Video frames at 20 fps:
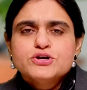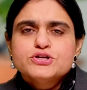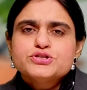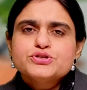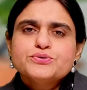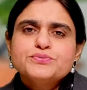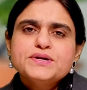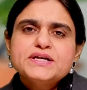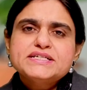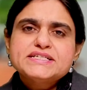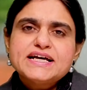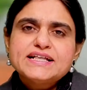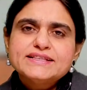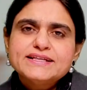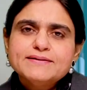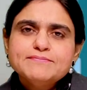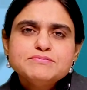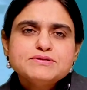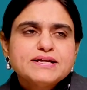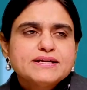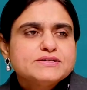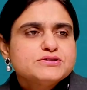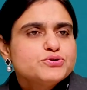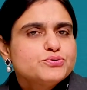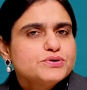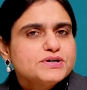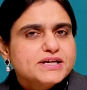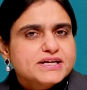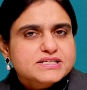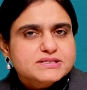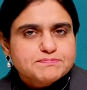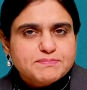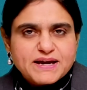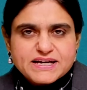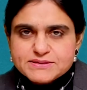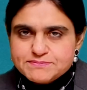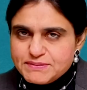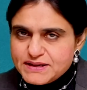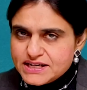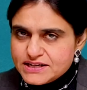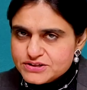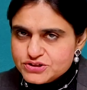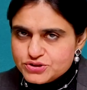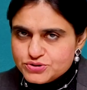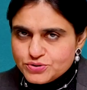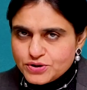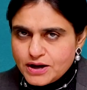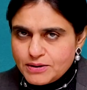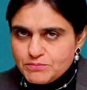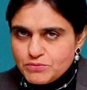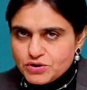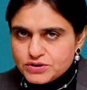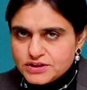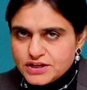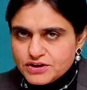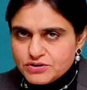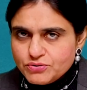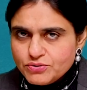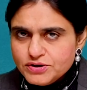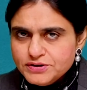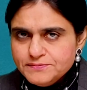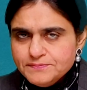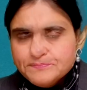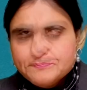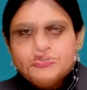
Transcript: So we tell them that don't expect periods to come on their own.